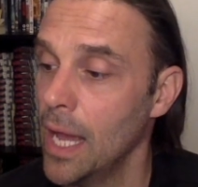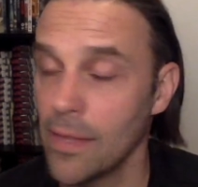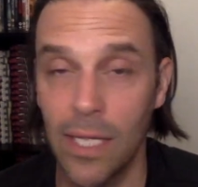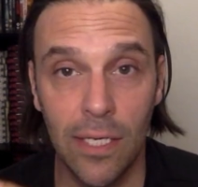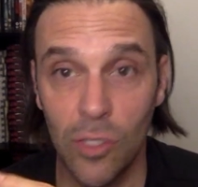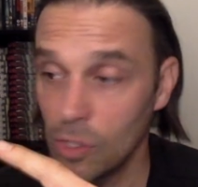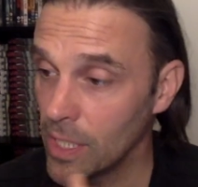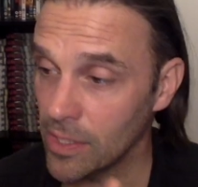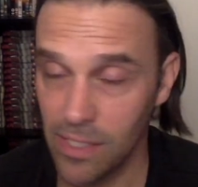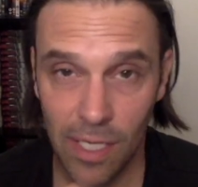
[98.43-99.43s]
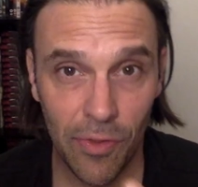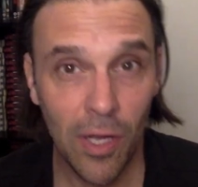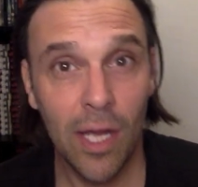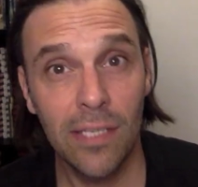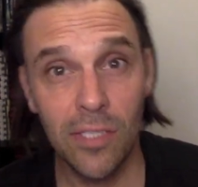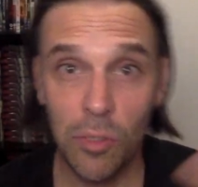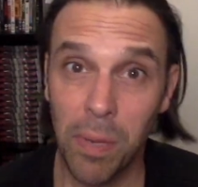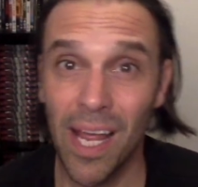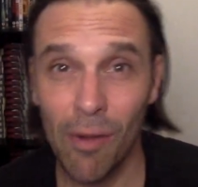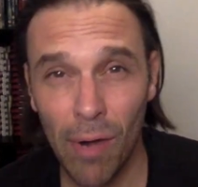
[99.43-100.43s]
And then you get to the other guys and you
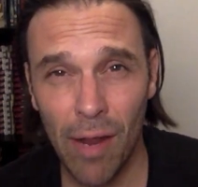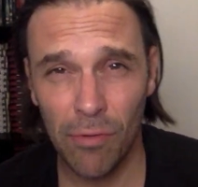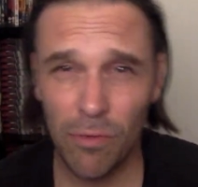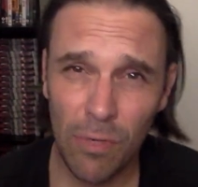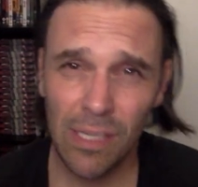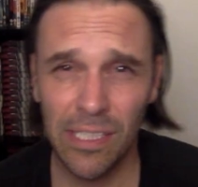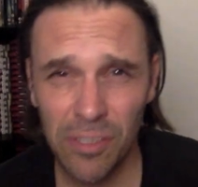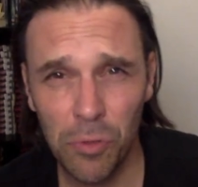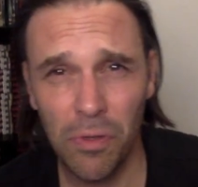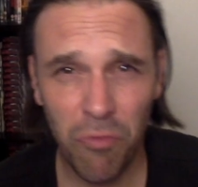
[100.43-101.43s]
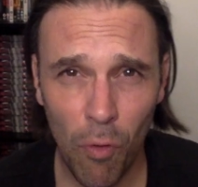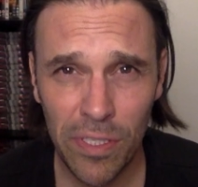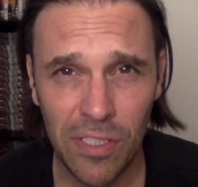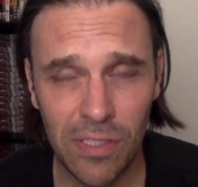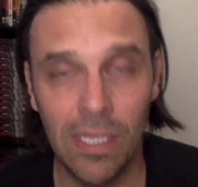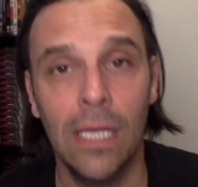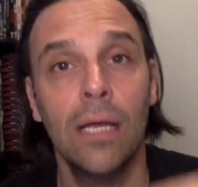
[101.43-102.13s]
play around. You really do the voices.